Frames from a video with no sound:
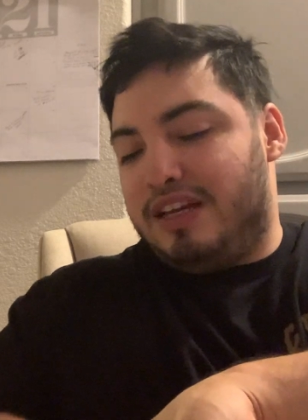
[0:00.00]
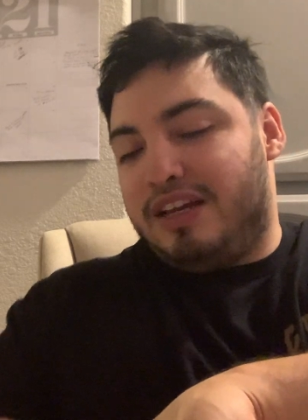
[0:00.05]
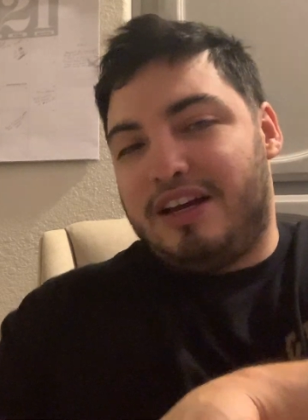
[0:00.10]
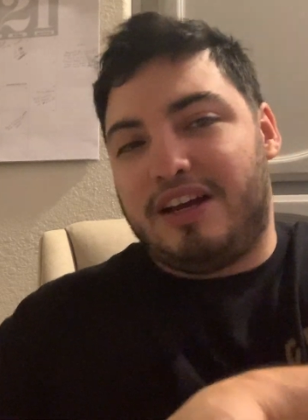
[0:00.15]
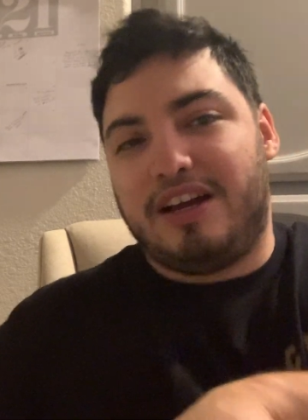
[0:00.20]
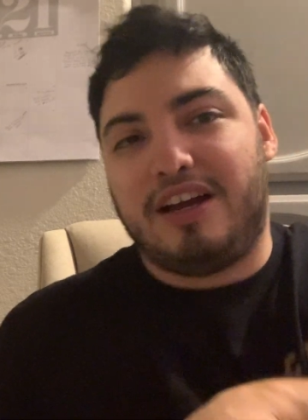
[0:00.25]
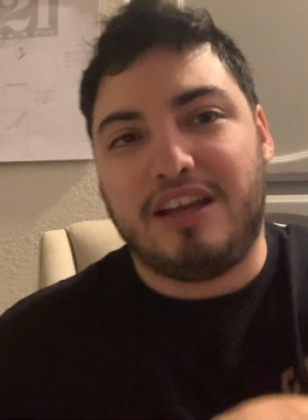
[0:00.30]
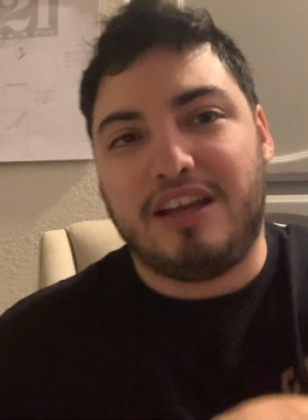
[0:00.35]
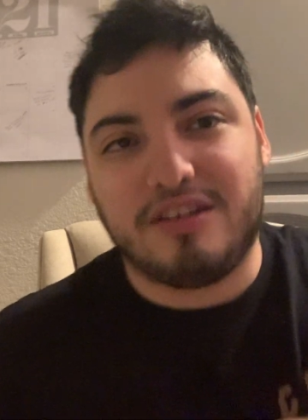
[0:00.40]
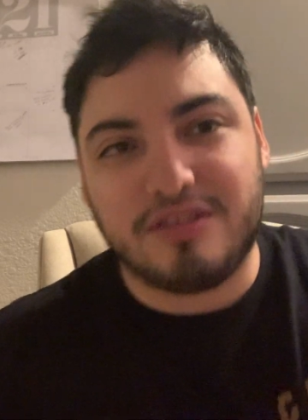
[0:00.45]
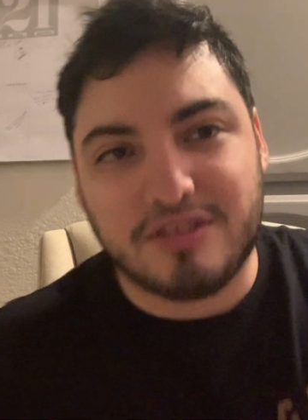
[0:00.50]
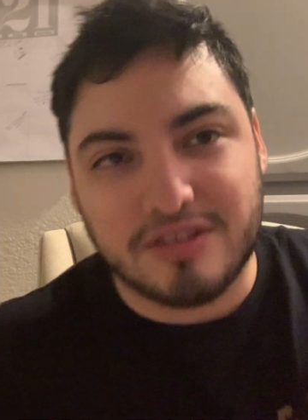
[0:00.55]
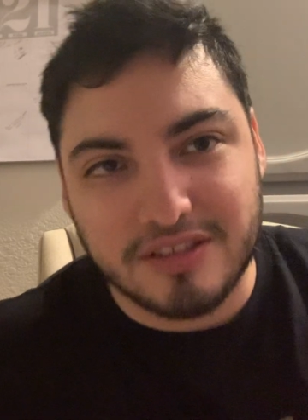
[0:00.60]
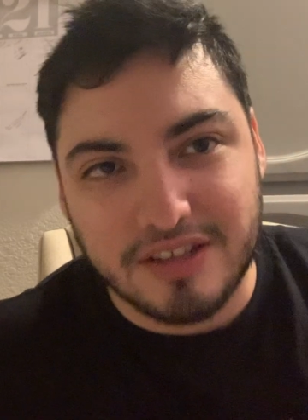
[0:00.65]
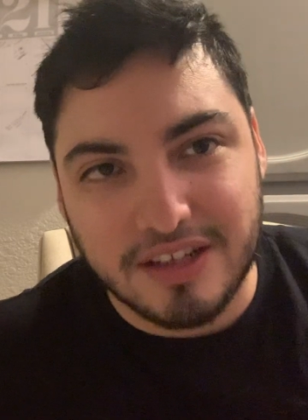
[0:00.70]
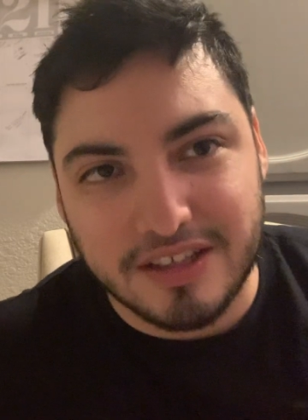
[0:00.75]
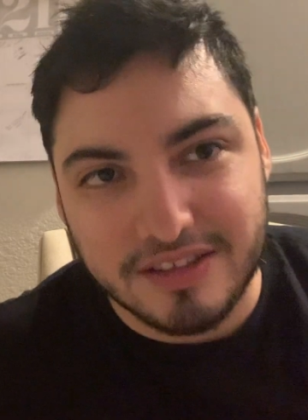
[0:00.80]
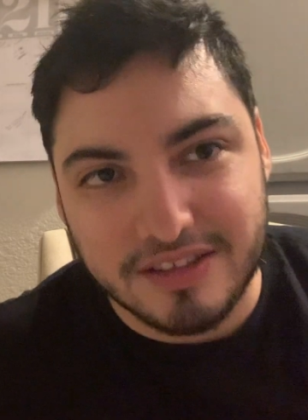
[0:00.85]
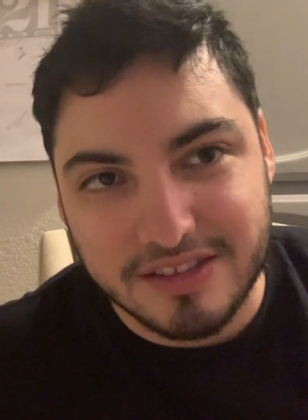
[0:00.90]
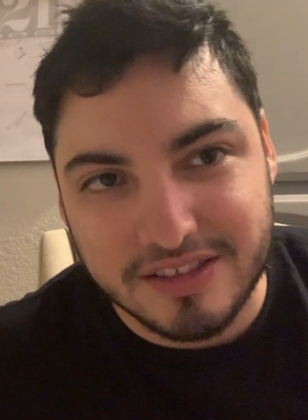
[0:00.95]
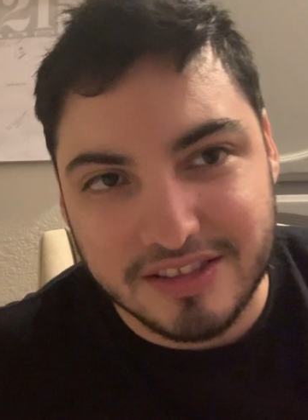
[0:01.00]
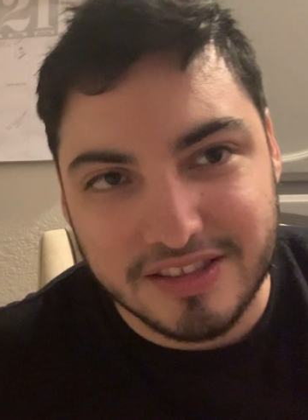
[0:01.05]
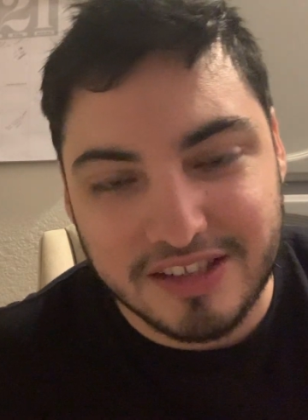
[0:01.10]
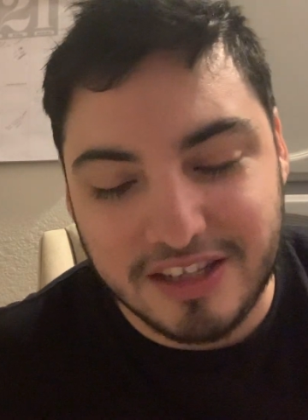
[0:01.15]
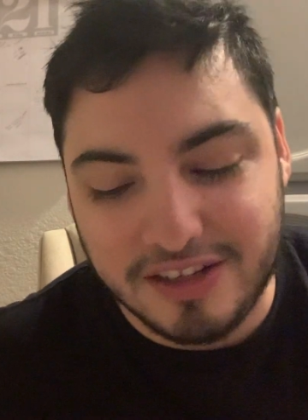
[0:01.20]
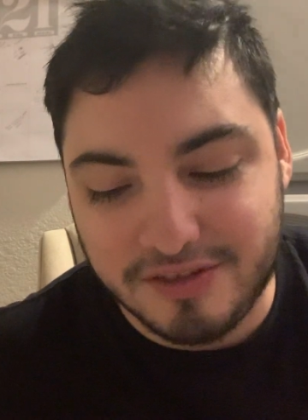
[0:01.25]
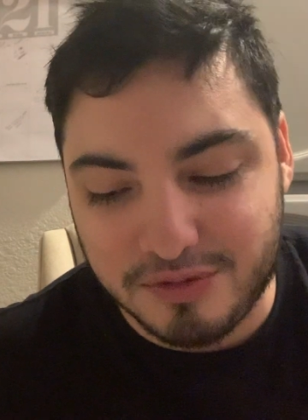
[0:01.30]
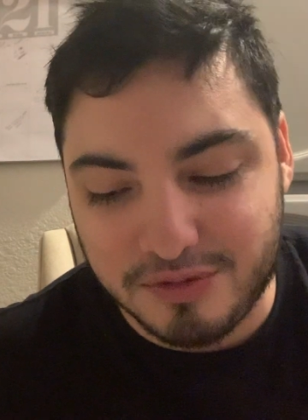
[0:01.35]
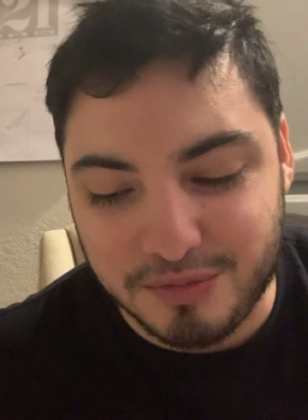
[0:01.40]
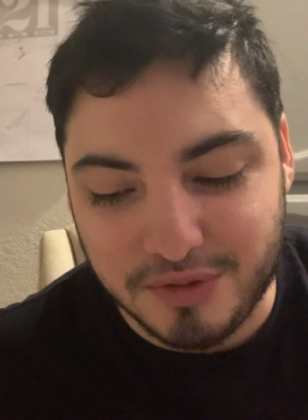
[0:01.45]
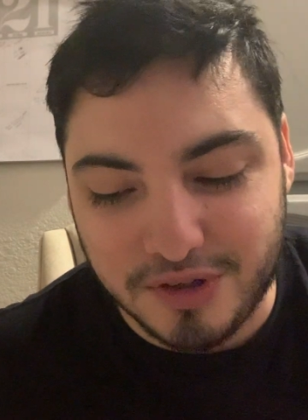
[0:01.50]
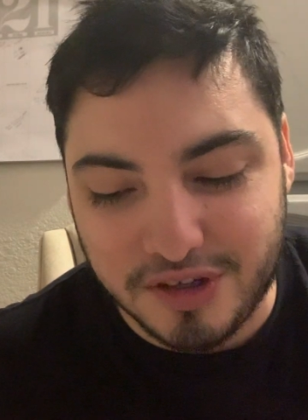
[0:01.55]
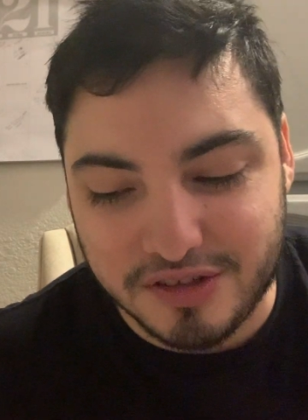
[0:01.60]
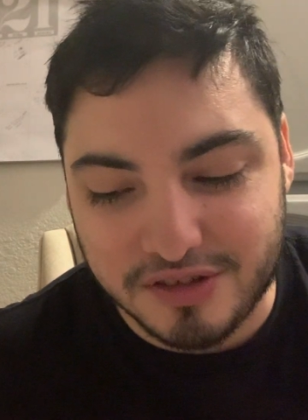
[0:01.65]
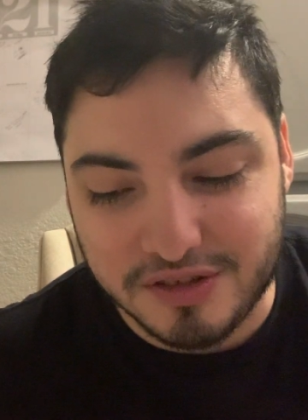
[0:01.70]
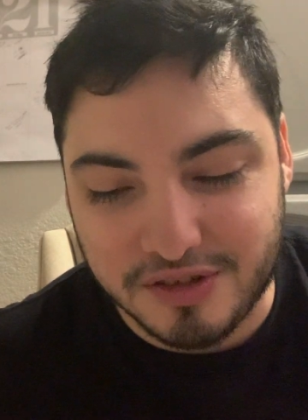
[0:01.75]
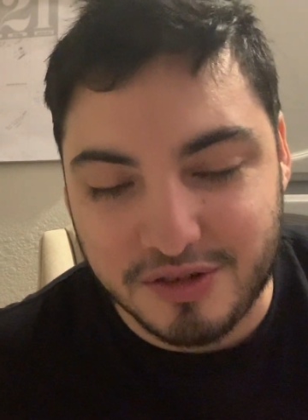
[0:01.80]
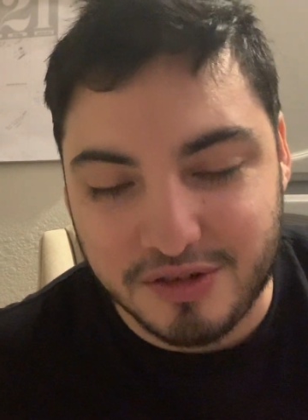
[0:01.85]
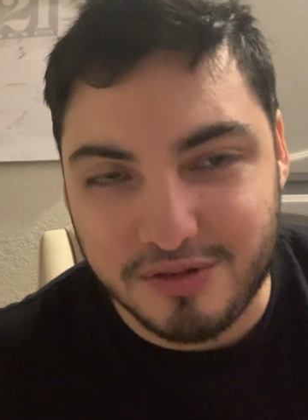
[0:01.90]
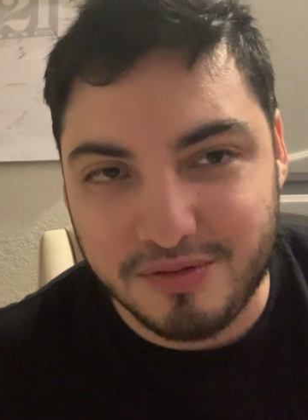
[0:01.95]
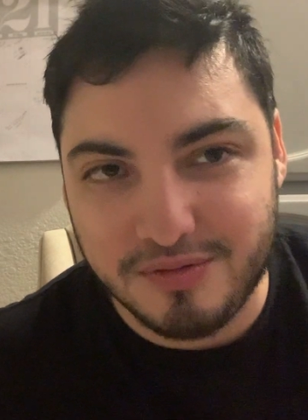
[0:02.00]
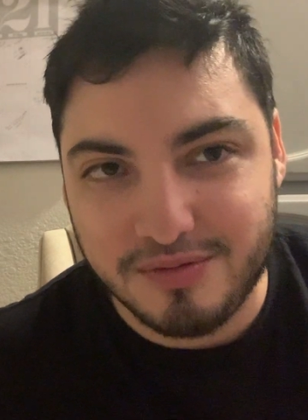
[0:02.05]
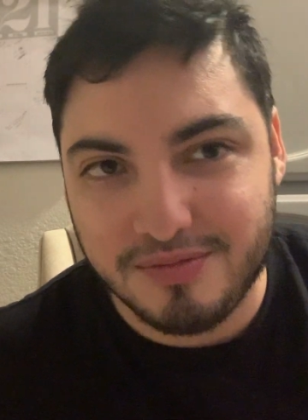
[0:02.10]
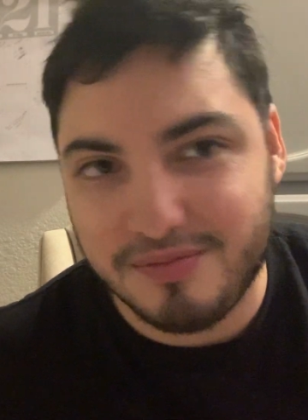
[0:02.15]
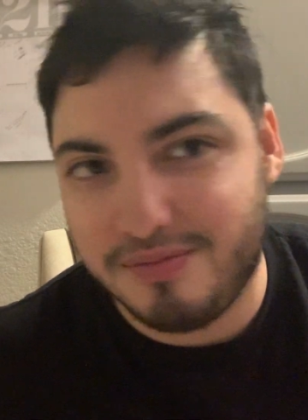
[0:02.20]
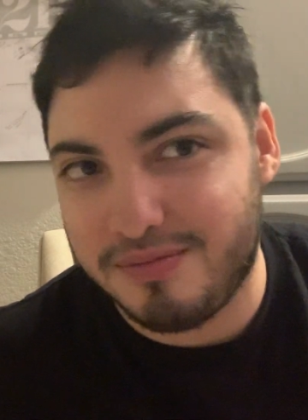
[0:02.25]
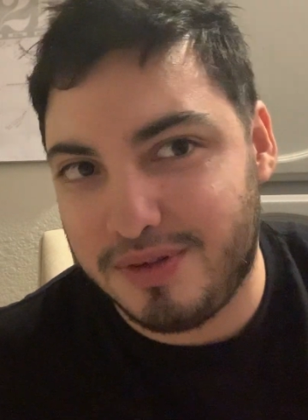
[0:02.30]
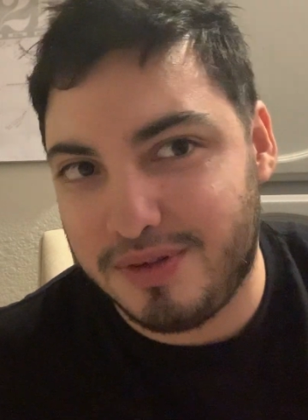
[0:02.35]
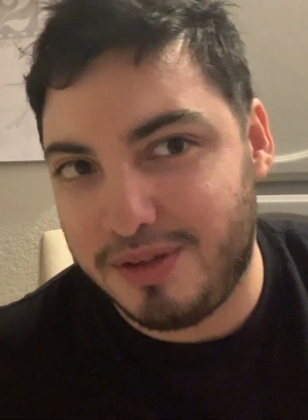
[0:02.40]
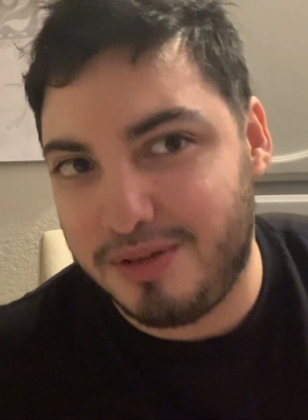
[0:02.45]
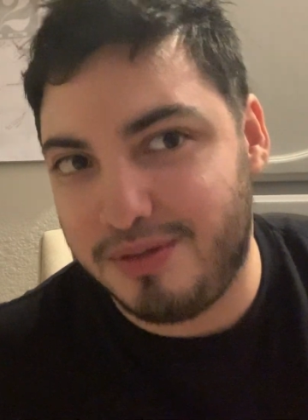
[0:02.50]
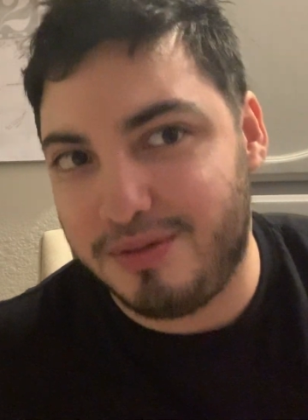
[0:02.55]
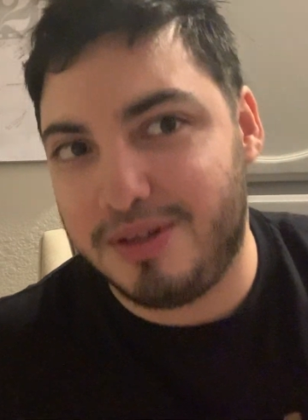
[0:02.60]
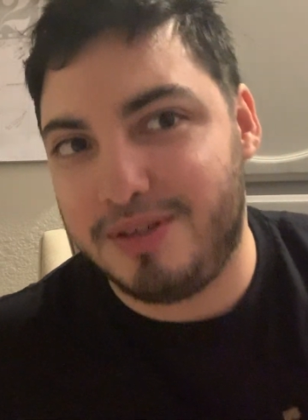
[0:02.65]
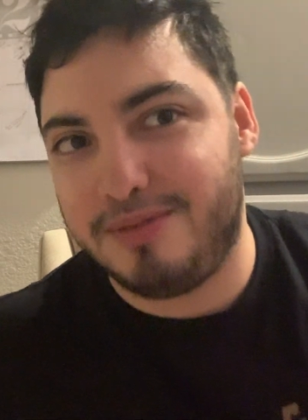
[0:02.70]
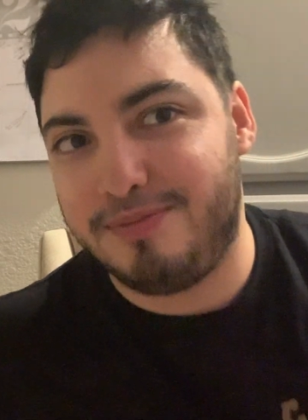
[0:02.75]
I also got this steak from Costco, by the way.